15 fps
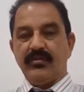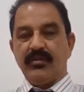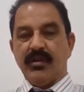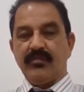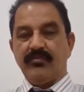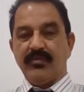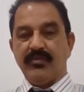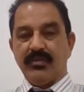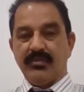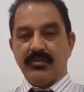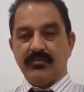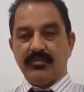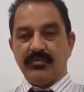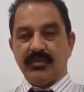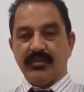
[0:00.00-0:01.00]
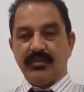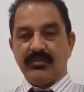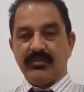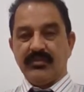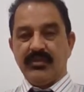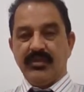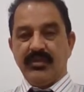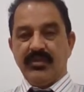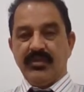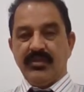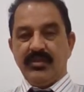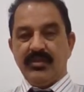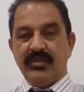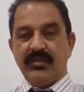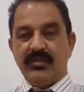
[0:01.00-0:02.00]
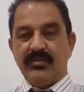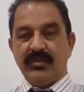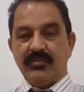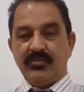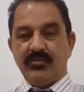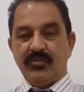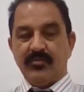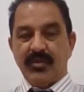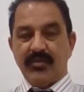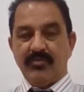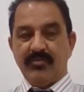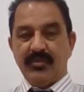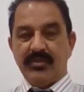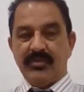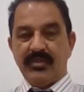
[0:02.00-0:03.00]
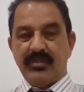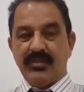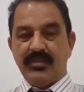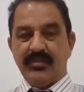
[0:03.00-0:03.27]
top finishing products. It is also pre-mixed.